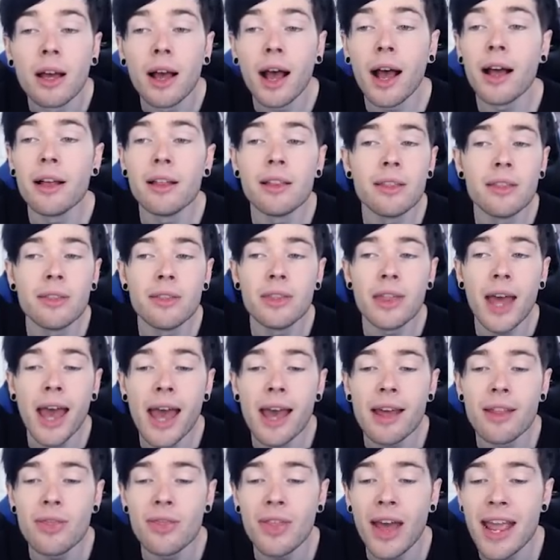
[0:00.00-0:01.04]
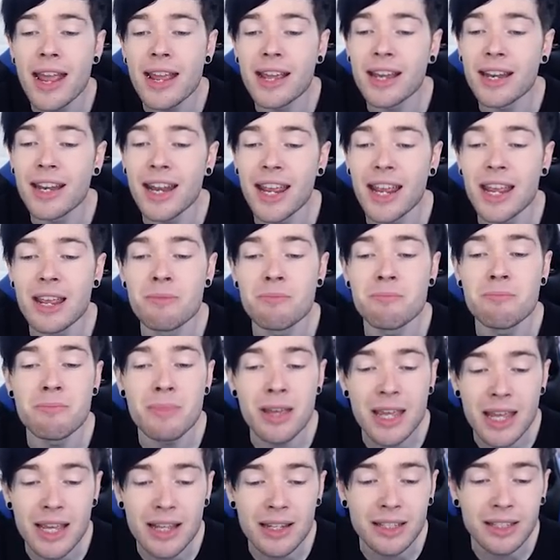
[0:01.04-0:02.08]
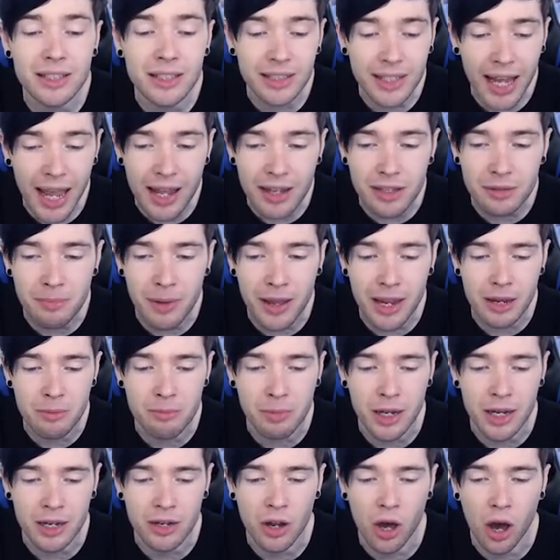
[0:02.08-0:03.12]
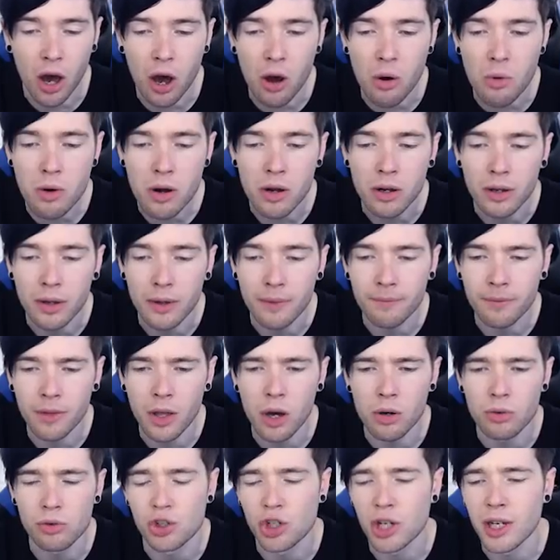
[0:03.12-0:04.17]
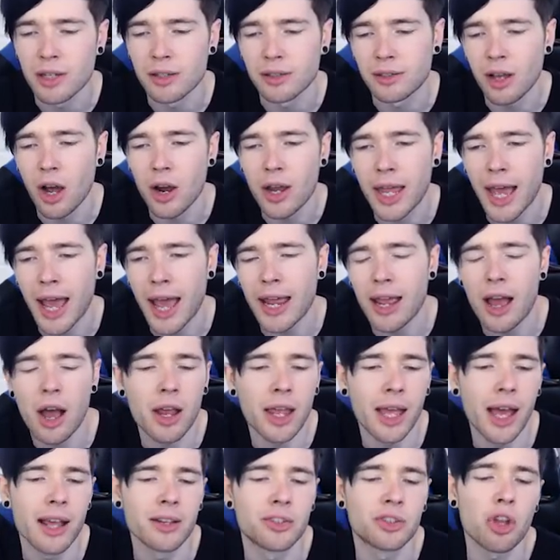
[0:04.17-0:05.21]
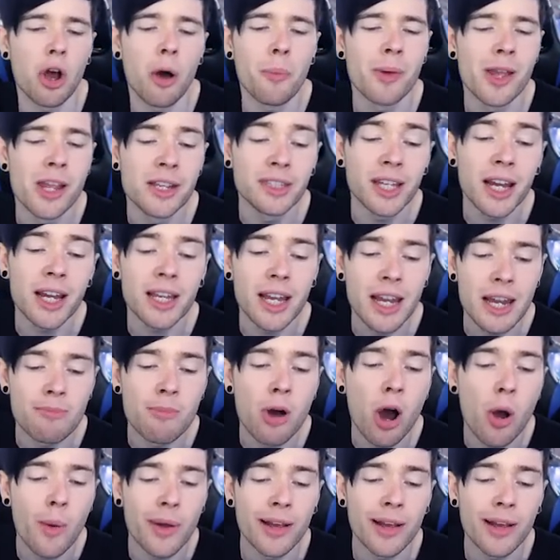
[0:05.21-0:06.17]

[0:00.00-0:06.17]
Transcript: And then they can eat me instead, maybe, no? Oh, jeez. Okay, okay, stop eating Nemo.